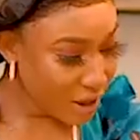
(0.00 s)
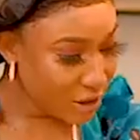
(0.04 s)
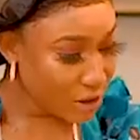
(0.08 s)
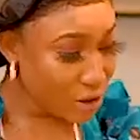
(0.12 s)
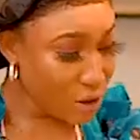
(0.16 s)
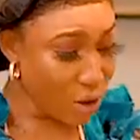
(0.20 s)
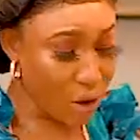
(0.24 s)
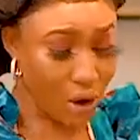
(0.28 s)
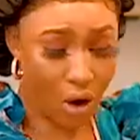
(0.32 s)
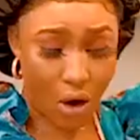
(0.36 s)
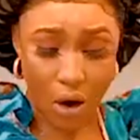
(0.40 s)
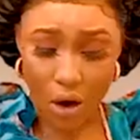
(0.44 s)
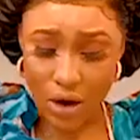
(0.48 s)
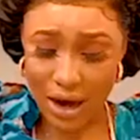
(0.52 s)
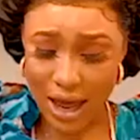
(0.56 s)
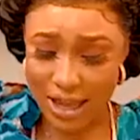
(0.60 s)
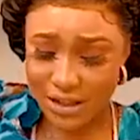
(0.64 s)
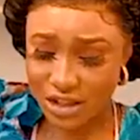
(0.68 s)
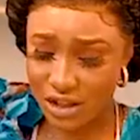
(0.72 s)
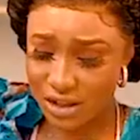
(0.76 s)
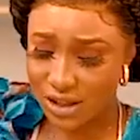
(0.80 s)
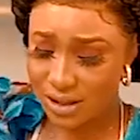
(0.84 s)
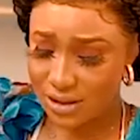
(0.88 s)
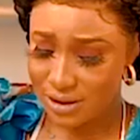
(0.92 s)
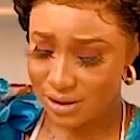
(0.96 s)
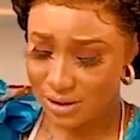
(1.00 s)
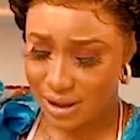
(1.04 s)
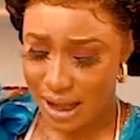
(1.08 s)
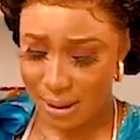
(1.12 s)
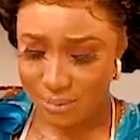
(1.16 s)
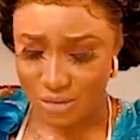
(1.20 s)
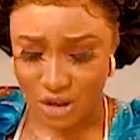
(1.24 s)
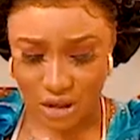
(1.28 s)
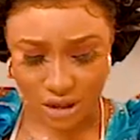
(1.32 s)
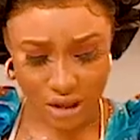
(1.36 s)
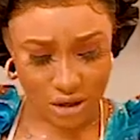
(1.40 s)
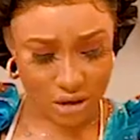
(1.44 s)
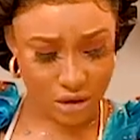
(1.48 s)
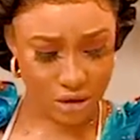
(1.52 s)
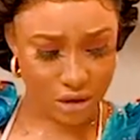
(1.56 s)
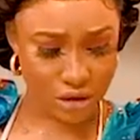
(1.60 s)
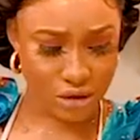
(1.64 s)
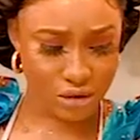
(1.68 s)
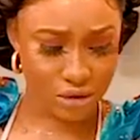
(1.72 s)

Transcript: So all I just, I'm just going to